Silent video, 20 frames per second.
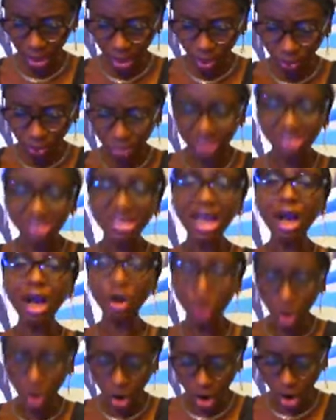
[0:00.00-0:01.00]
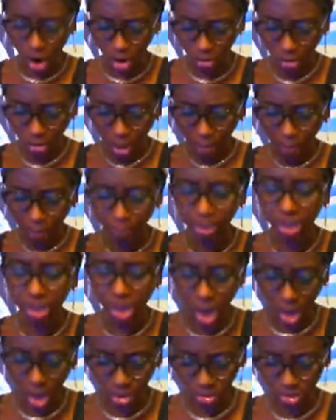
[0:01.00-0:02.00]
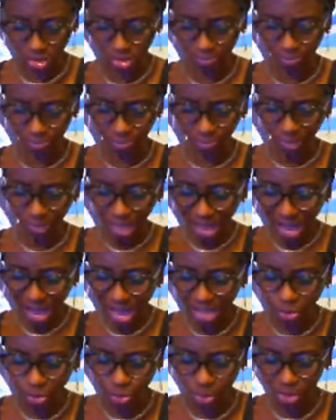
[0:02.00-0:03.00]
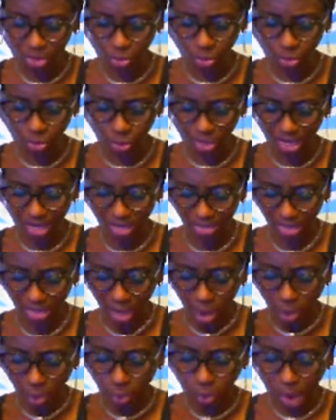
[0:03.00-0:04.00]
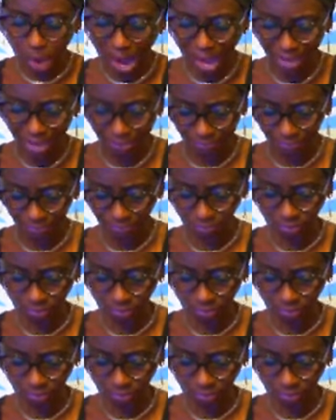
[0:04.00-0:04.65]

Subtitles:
with their own blood, as with sweet wine.